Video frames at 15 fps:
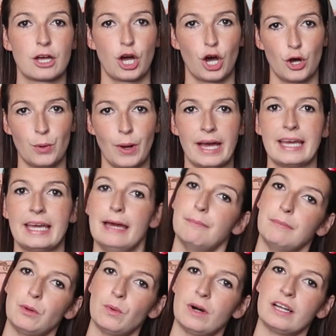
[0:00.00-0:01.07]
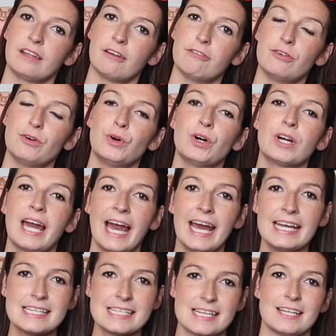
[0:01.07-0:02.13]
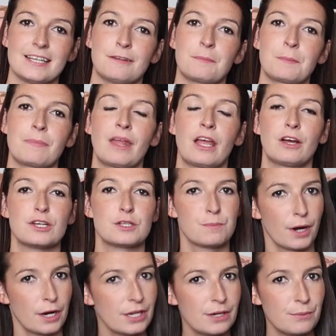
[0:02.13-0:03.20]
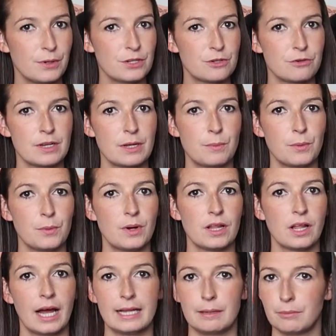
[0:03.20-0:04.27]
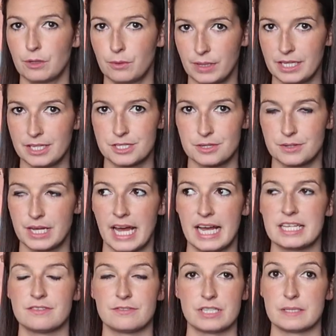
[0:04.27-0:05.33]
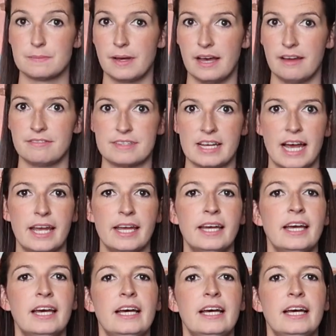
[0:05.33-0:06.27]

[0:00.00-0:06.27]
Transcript: go and get me one for Caden, because Brody had already bought a Lightning McQueen suitcase for his birthday.